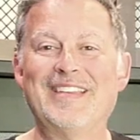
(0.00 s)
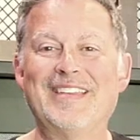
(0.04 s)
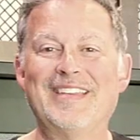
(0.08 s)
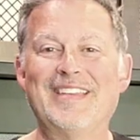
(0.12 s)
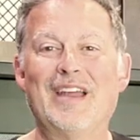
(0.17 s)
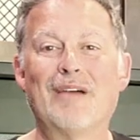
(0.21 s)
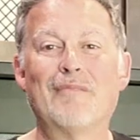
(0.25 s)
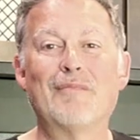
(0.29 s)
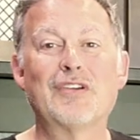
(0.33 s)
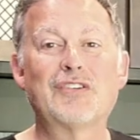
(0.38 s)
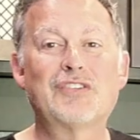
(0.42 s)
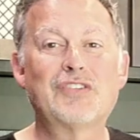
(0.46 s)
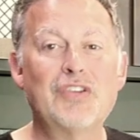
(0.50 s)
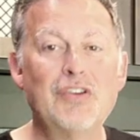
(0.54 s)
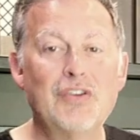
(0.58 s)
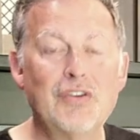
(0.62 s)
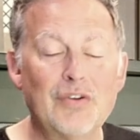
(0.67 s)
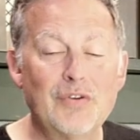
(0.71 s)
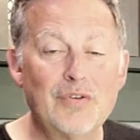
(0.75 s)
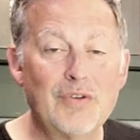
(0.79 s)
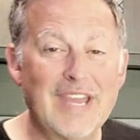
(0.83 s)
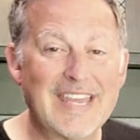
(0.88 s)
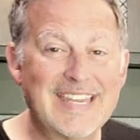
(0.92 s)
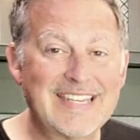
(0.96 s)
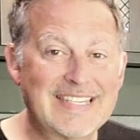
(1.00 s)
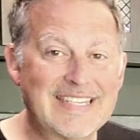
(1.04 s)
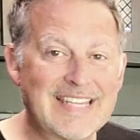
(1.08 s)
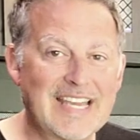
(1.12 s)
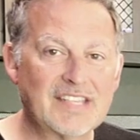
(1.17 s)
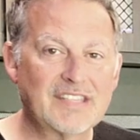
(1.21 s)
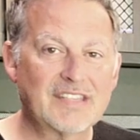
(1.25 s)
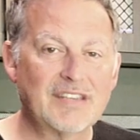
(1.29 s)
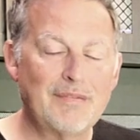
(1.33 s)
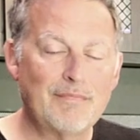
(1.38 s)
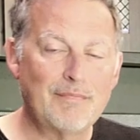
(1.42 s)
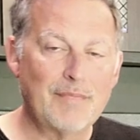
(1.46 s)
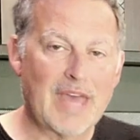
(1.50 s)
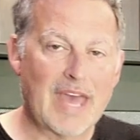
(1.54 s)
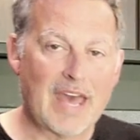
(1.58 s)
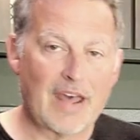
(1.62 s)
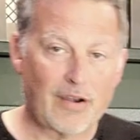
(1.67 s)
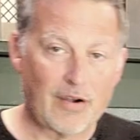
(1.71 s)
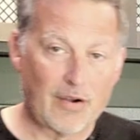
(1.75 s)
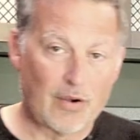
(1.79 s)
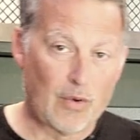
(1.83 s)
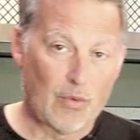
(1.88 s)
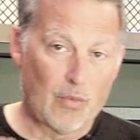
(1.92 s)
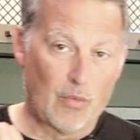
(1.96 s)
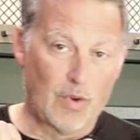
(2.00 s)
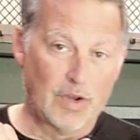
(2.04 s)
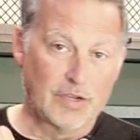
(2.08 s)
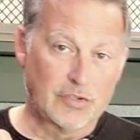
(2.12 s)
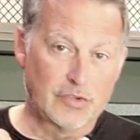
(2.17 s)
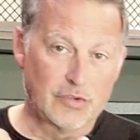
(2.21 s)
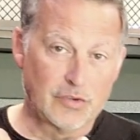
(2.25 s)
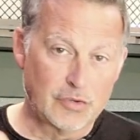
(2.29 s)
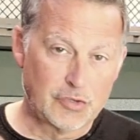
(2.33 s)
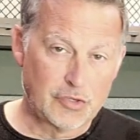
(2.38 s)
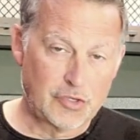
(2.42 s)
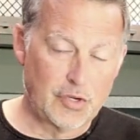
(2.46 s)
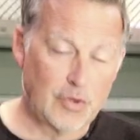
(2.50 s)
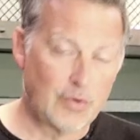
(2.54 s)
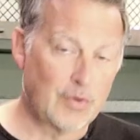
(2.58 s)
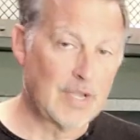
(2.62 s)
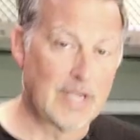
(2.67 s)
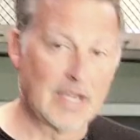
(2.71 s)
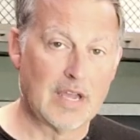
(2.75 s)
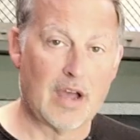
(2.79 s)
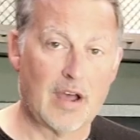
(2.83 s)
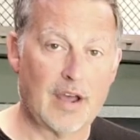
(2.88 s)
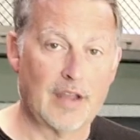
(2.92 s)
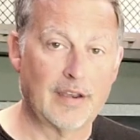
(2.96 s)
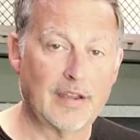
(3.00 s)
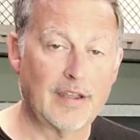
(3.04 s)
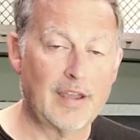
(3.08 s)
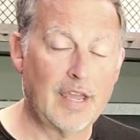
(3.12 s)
Number two, it doesn't matter what you're shooting on.